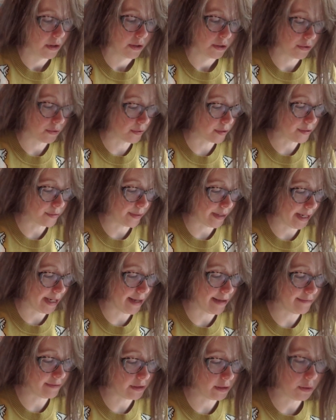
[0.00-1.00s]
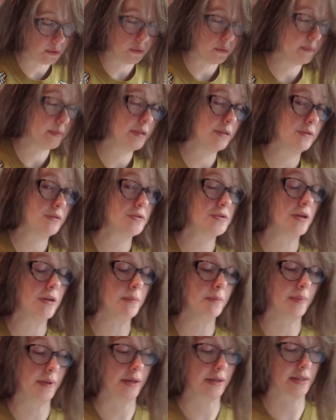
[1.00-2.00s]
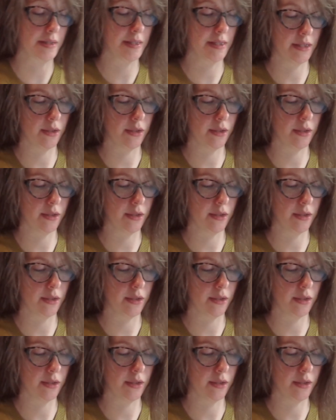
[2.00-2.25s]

nor do I have an oatmeal or salt box.